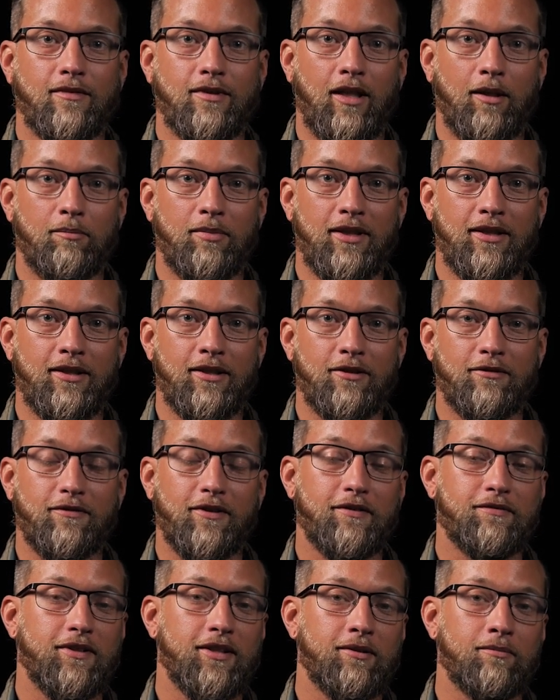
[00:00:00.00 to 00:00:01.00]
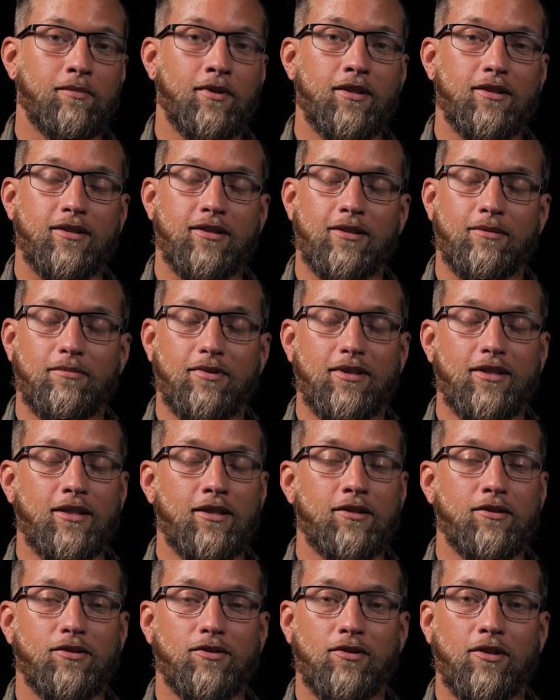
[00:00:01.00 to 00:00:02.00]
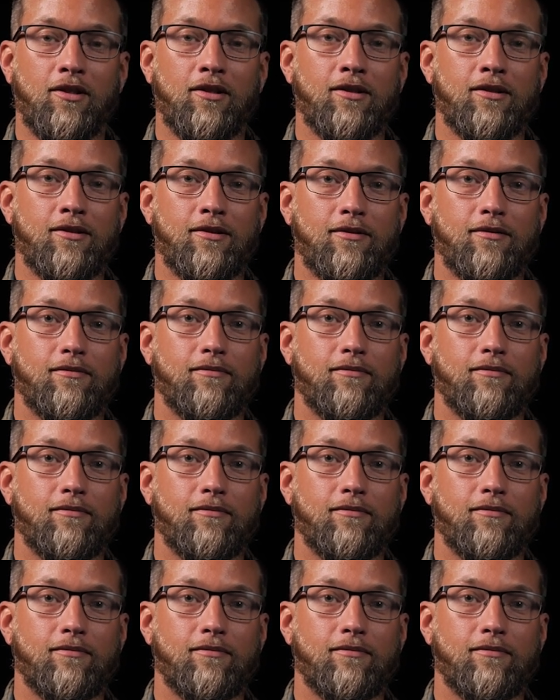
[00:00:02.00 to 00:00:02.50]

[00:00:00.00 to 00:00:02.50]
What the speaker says: I've been here 15 months and I'm still struggling.